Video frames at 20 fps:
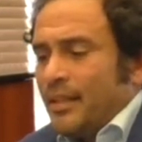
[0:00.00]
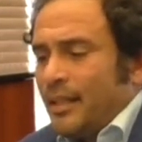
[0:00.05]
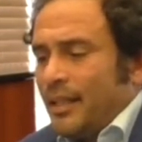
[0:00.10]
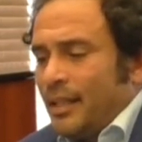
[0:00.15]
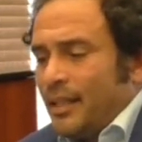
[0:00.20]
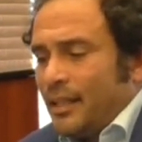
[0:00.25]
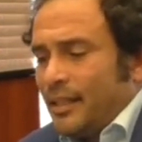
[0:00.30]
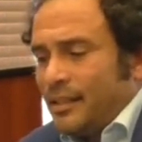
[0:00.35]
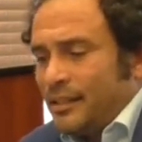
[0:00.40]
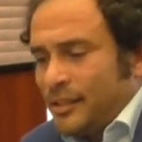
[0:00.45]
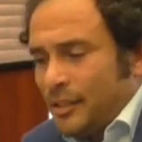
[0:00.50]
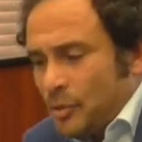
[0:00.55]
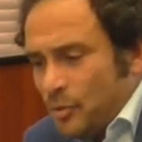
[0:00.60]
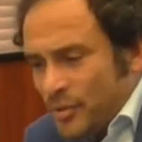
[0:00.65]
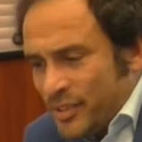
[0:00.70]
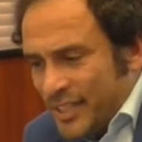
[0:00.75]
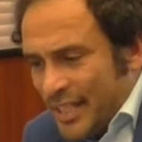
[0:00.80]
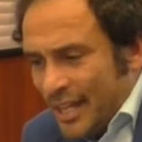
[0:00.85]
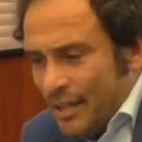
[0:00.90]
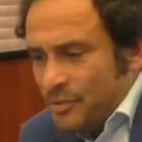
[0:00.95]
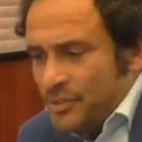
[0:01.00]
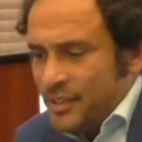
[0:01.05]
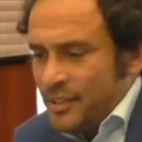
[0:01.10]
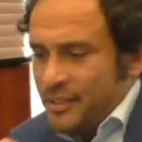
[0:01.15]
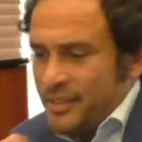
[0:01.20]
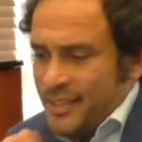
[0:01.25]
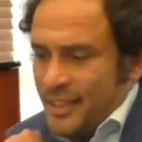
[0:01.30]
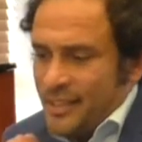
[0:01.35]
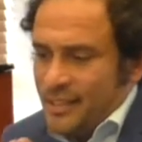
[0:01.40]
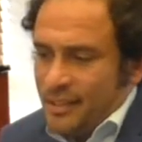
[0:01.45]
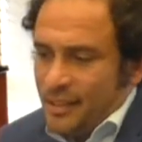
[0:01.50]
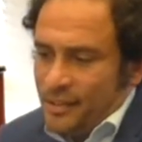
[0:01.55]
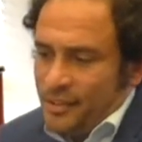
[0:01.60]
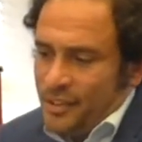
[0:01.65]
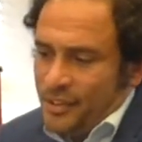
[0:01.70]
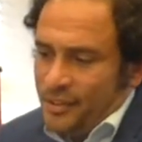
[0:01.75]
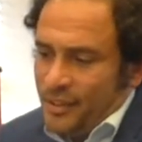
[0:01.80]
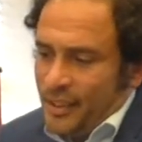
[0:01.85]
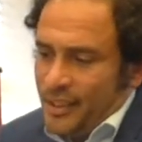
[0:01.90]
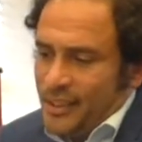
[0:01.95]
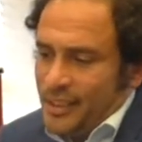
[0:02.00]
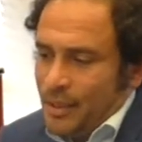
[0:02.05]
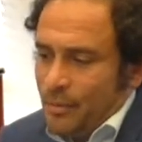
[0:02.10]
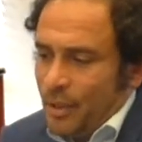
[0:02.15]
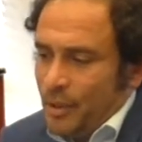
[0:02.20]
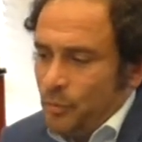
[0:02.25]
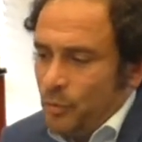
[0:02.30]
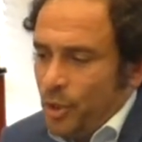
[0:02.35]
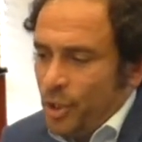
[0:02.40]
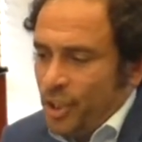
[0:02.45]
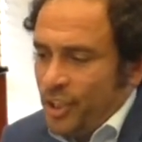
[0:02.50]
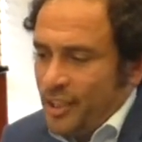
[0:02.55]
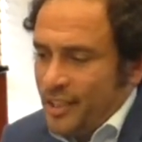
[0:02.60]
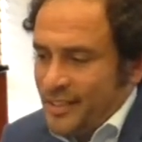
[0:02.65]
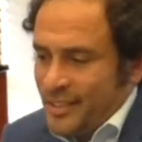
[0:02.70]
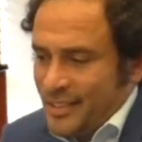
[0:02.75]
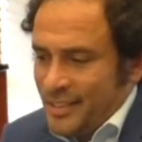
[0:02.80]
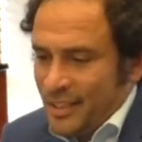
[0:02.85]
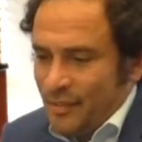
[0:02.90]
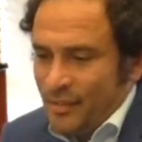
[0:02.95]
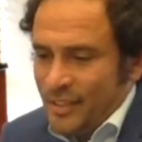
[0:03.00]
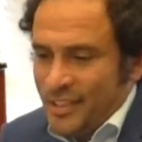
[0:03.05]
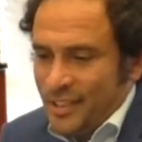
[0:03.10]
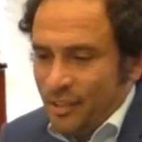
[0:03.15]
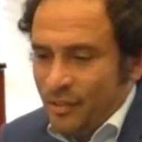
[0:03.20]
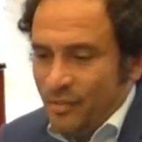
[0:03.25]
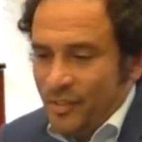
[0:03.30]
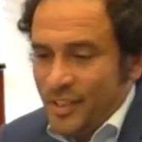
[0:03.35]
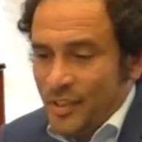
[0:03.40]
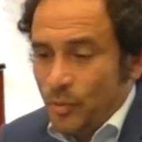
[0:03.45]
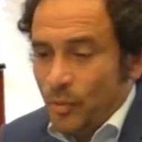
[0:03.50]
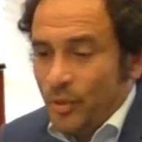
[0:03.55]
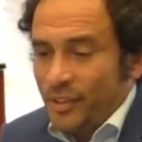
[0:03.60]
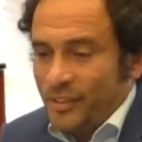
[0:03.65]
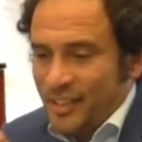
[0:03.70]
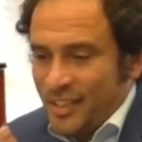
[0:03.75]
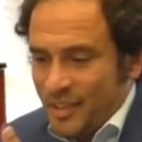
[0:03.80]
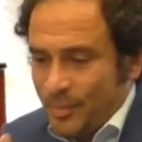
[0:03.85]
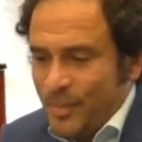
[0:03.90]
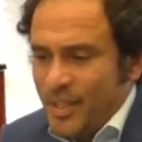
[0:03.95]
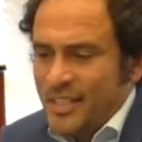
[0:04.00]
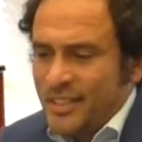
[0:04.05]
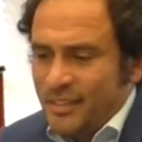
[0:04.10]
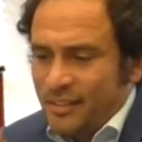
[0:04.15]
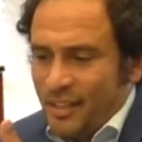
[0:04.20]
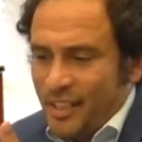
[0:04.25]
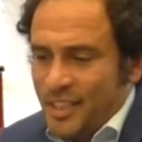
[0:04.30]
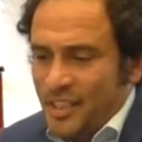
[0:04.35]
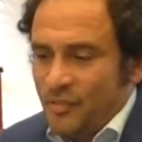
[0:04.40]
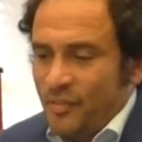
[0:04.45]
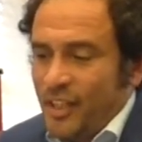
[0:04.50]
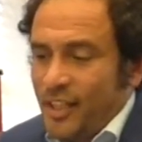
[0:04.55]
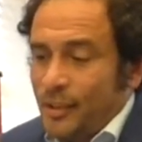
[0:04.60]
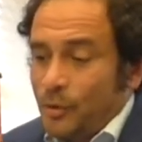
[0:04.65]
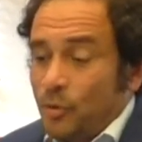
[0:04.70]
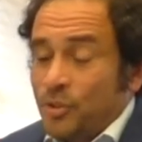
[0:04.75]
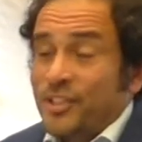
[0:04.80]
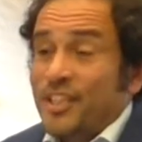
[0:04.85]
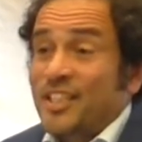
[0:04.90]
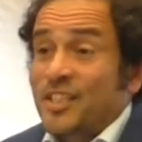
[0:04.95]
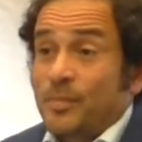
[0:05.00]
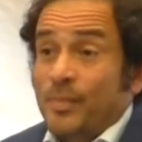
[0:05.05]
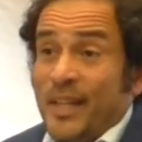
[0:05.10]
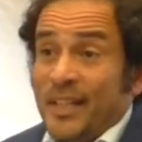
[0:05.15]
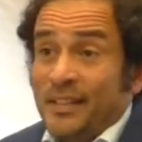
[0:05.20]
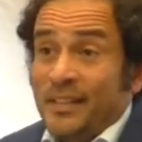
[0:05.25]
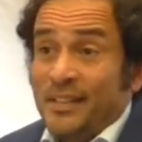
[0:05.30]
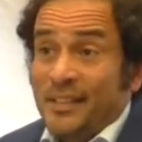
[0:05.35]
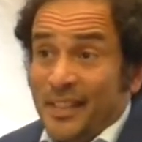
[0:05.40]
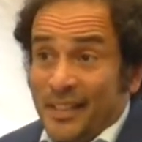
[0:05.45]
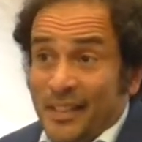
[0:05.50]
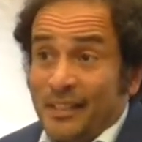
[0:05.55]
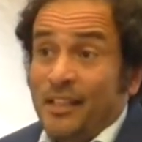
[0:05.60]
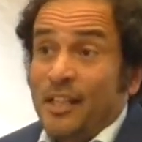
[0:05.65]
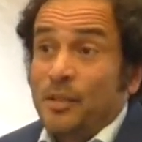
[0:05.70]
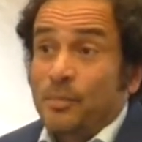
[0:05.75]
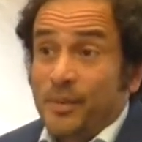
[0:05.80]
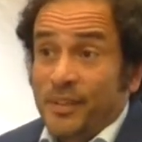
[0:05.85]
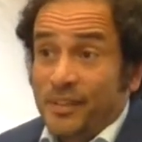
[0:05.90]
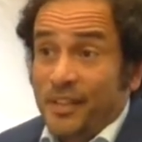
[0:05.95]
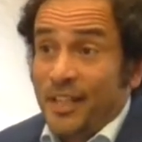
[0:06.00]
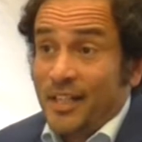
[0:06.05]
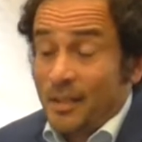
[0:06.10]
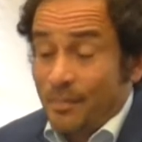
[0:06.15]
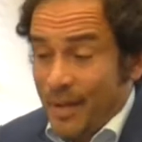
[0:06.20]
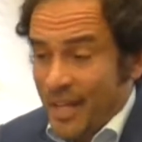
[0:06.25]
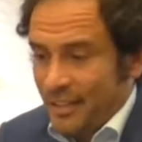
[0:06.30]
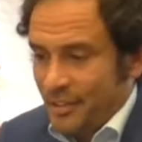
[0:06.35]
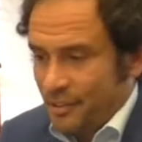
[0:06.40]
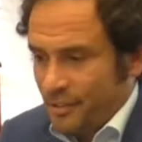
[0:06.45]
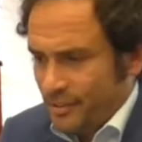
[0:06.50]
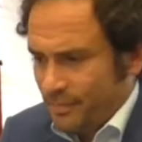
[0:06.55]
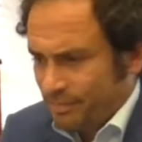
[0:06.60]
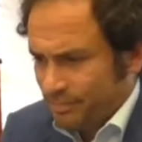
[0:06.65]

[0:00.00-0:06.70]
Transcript: 2,691 workers and civil servants were dismissed, transferred, or suspended in an arbitrary manner.